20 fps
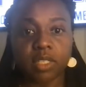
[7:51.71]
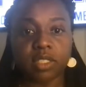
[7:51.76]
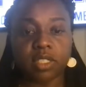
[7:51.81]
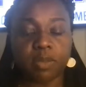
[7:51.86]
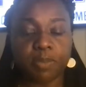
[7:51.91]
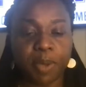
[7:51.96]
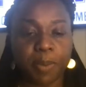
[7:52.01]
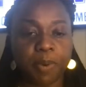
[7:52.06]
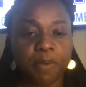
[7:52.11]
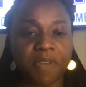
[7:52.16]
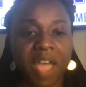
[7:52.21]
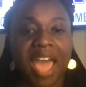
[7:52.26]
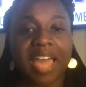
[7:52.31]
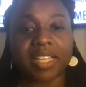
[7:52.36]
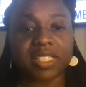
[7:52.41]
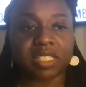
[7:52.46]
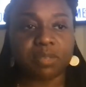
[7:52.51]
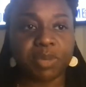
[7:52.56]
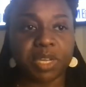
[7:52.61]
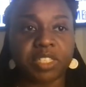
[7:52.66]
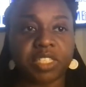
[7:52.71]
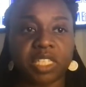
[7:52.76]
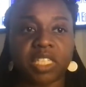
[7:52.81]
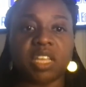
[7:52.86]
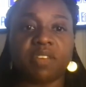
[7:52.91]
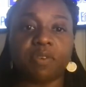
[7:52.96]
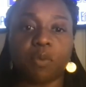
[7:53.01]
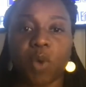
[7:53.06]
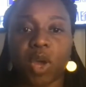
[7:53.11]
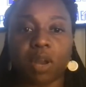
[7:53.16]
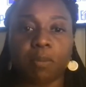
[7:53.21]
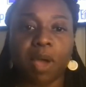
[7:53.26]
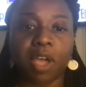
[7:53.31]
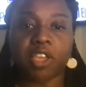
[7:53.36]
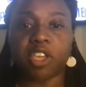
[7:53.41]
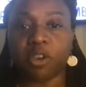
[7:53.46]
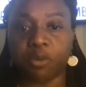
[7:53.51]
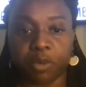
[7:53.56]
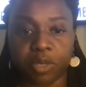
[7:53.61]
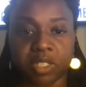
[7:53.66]
to be provided to me to live in one of my
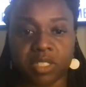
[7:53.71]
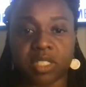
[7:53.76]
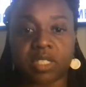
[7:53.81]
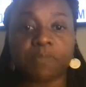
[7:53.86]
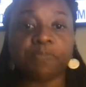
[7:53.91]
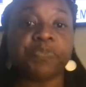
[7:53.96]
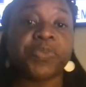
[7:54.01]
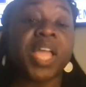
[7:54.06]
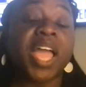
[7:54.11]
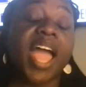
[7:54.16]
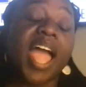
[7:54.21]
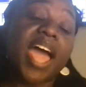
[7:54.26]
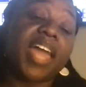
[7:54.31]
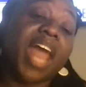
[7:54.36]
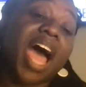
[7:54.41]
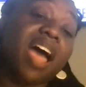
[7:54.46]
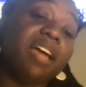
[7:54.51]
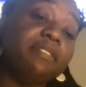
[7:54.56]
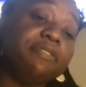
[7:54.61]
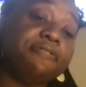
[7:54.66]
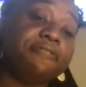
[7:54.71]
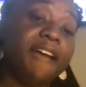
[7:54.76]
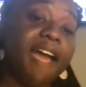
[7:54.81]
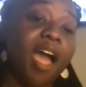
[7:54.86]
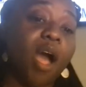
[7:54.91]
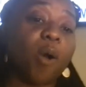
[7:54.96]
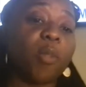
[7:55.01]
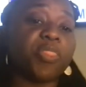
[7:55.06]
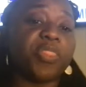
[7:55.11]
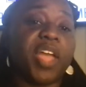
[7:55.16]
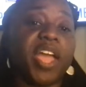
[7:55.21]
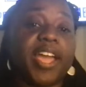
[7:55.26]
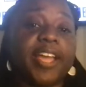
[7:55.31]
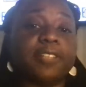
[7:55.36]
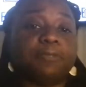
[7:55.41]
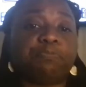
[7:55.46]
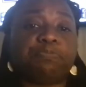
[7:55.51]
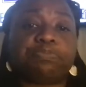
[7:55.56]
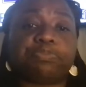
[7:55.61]
units. And I found that